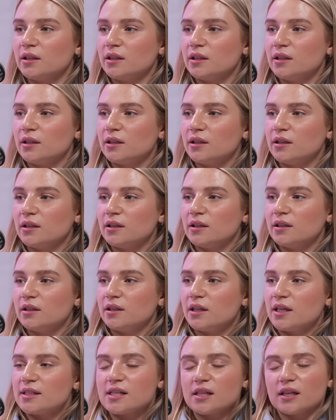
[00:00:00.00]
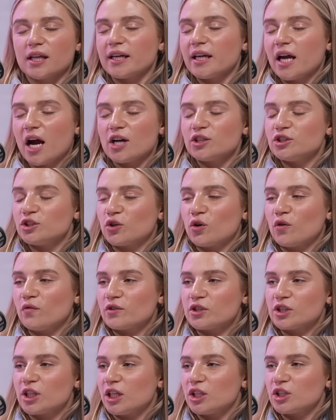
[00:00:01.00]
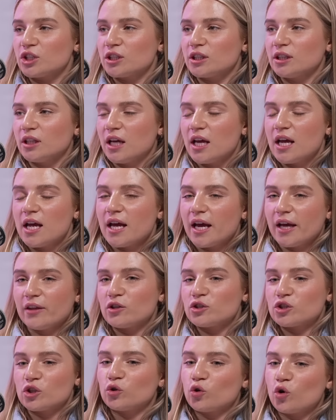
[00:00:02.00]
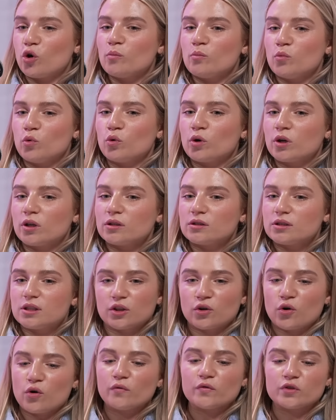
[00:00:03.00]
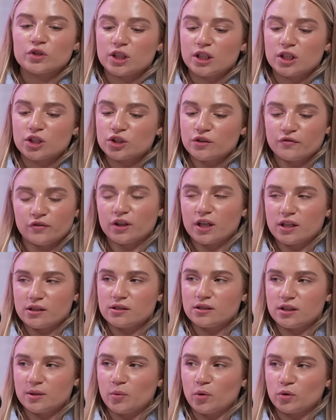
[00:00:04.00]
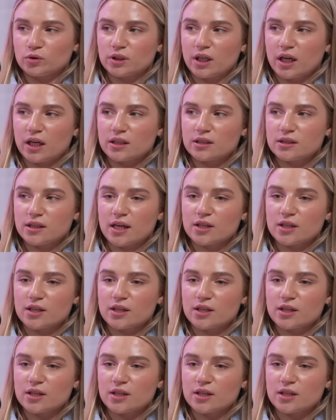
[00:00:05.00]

It doesn't matter. It's a light-hearted conversation, and there's a lot more to the conversation if you listen to the podcast. Yeah.